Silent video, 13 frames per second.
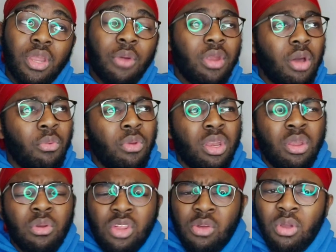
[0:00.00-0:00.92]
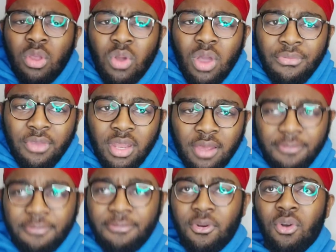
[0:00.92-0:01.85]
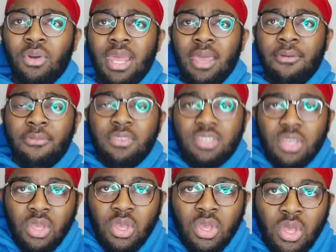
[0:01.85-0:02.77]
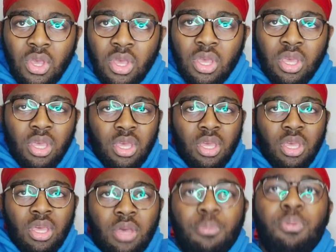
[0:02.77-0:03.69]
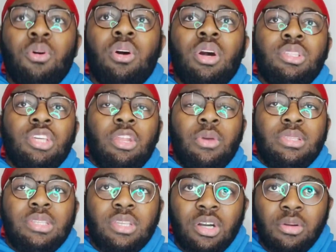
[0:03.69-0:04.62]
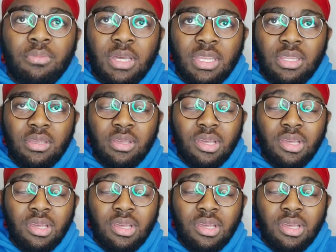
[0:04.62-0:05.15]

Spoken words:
No, we've got quite a few, like 4 left. But I don't know where to go, man.